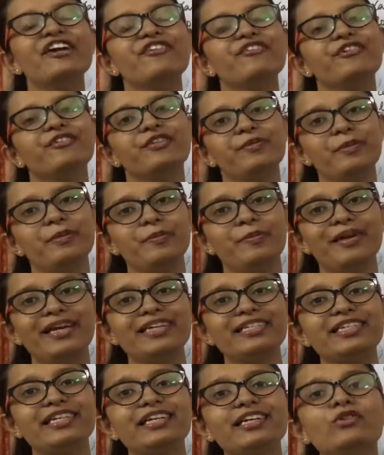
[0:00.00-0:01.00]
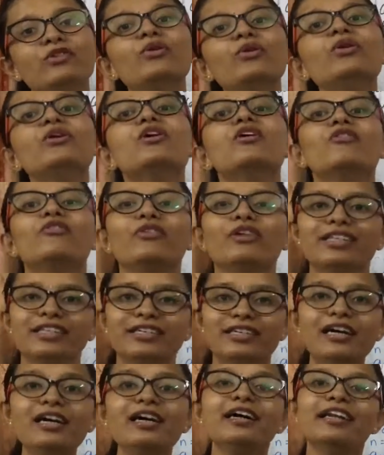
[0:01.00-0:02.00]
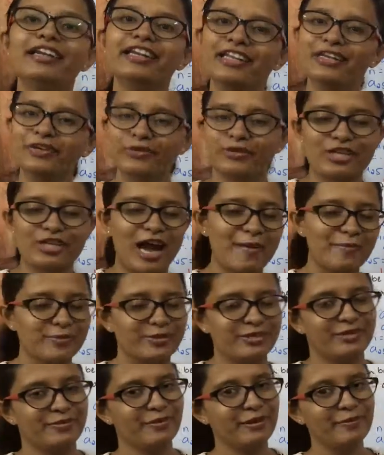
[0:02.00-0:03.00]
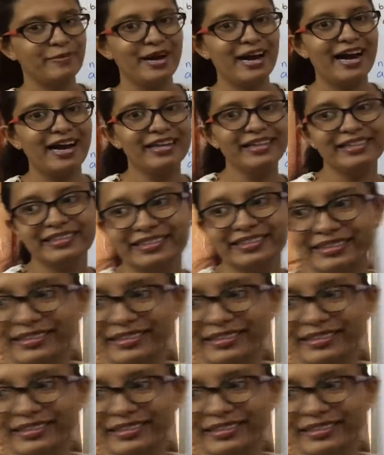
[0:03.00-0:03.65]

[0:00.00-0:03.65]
We will be meeting you with a new chapter. Bye-bye.